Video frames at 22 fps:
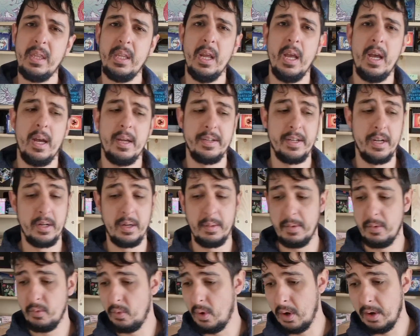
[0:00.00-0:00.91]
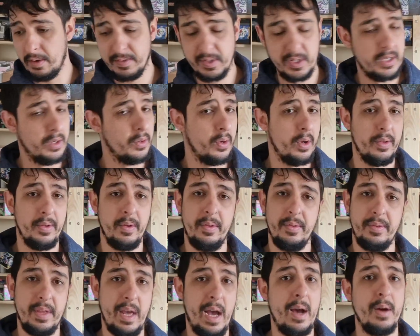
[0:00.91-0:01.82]
Don't get me wrong, I've still got
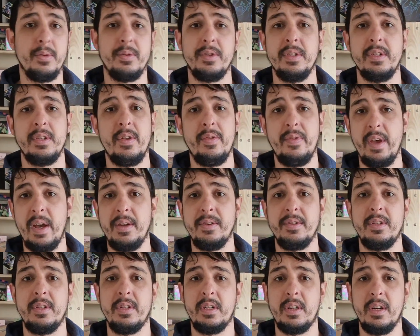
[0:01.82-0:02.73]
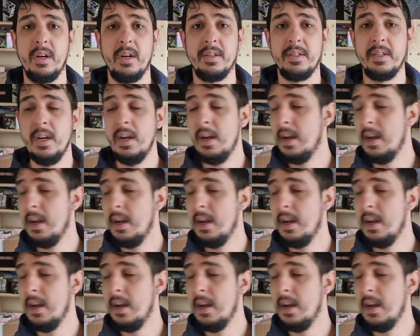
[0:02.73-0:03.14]
thousands and thousands of cards.